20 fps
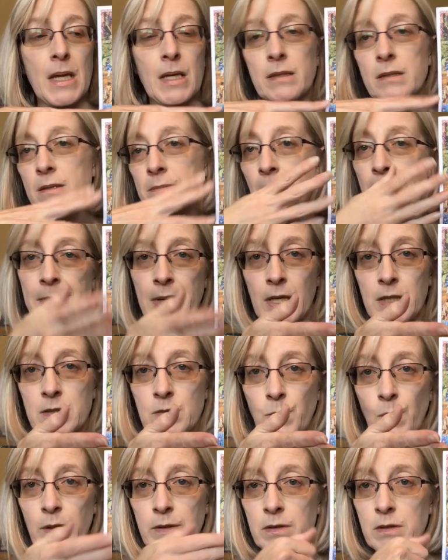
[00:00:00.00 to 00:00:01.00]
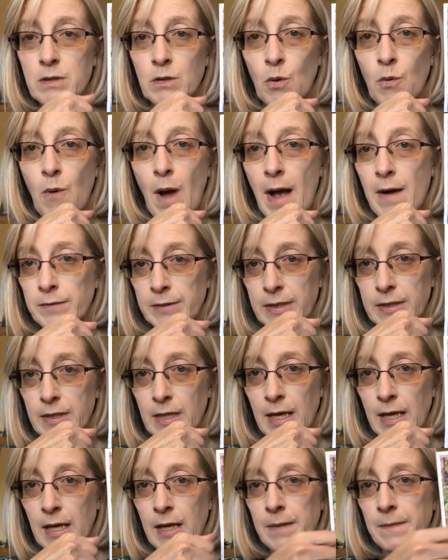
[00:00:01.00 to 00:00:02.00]
it's my biggest one, so out it
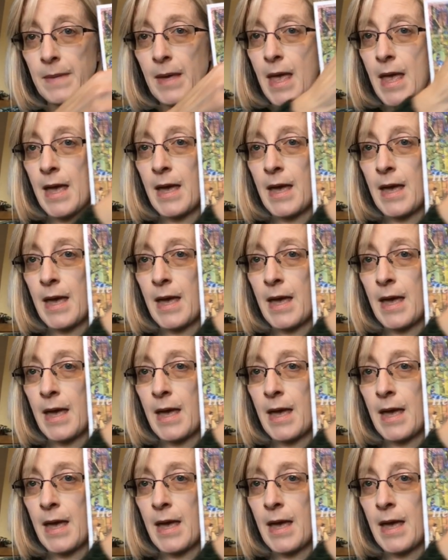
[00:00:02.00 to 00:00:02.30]
came.